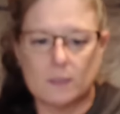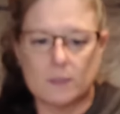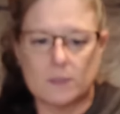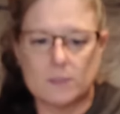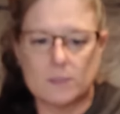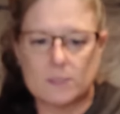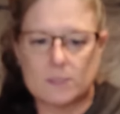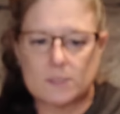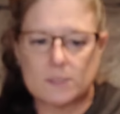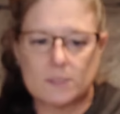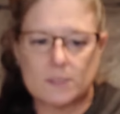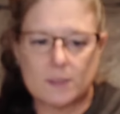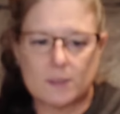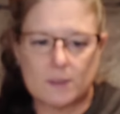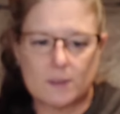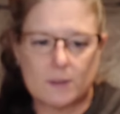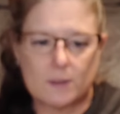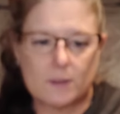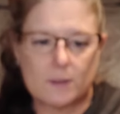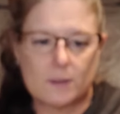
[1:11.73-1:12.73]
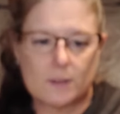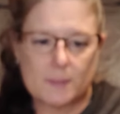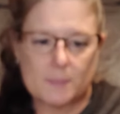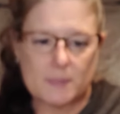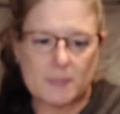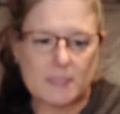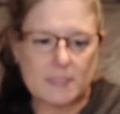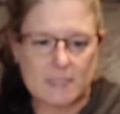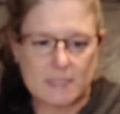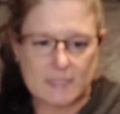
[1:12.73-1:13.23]
So I'm
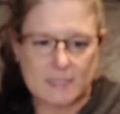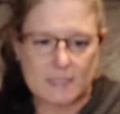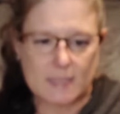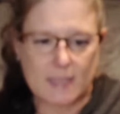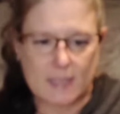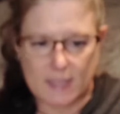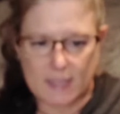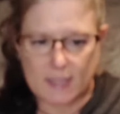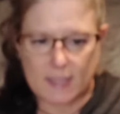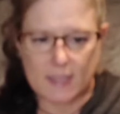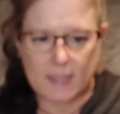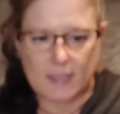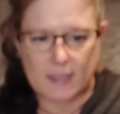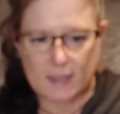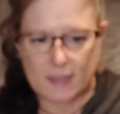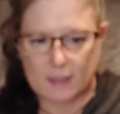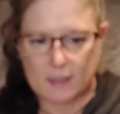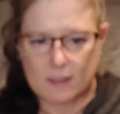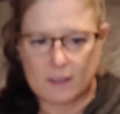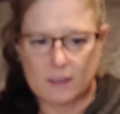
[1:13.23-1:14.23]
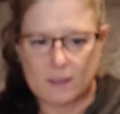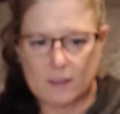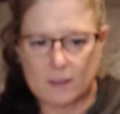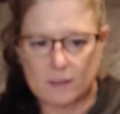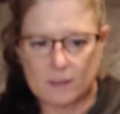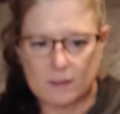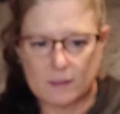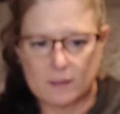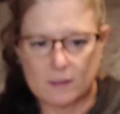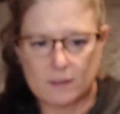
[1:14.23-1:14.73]
going to say,
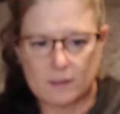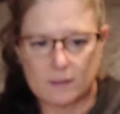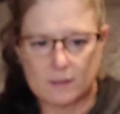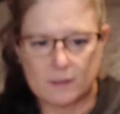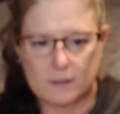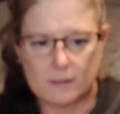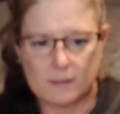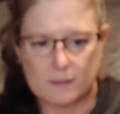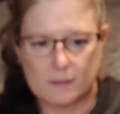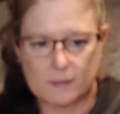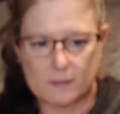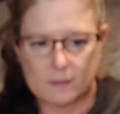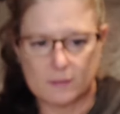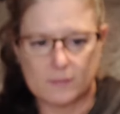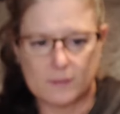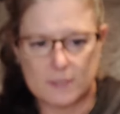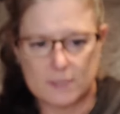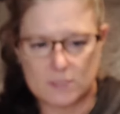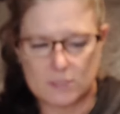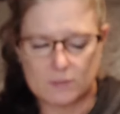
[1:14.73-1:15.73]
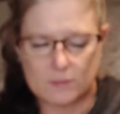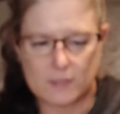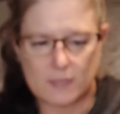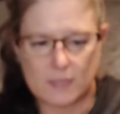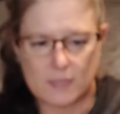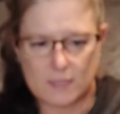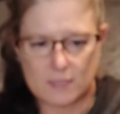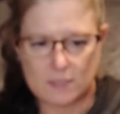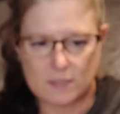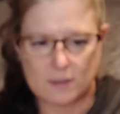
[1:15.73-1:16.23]
what do we
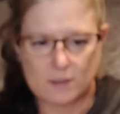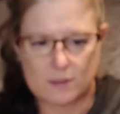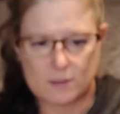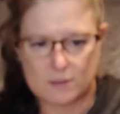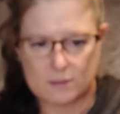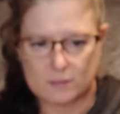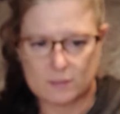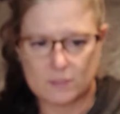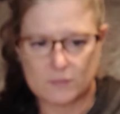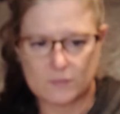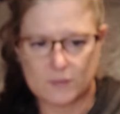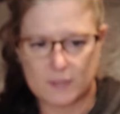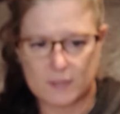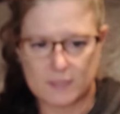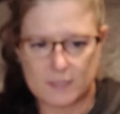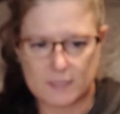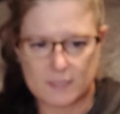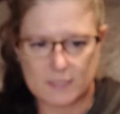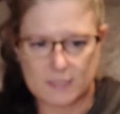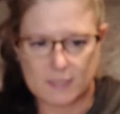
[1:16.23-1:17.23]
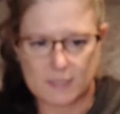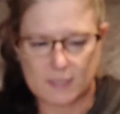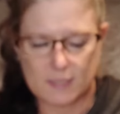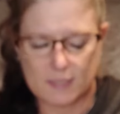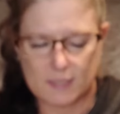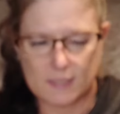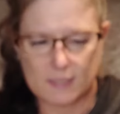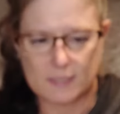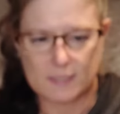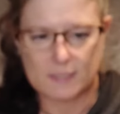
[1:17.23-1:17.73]
need to know as far as the
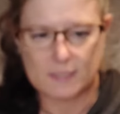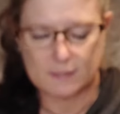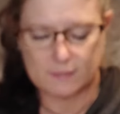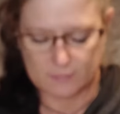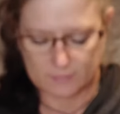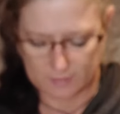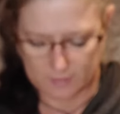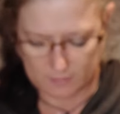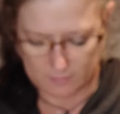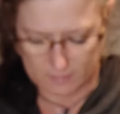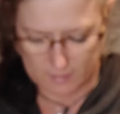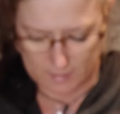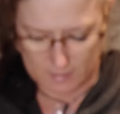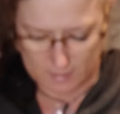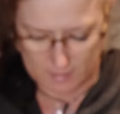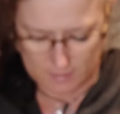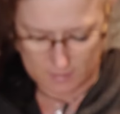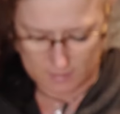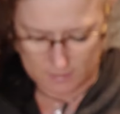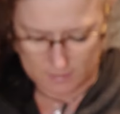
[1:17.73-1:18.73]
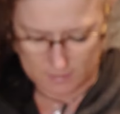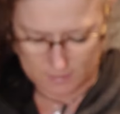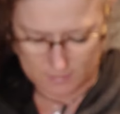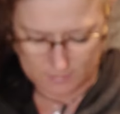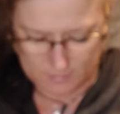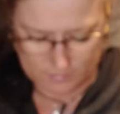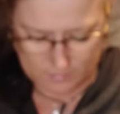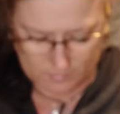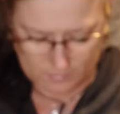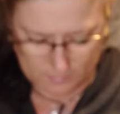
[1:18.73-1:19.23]
collective? What do we need to
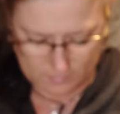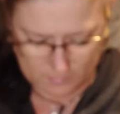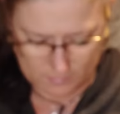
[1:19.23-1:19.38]
know?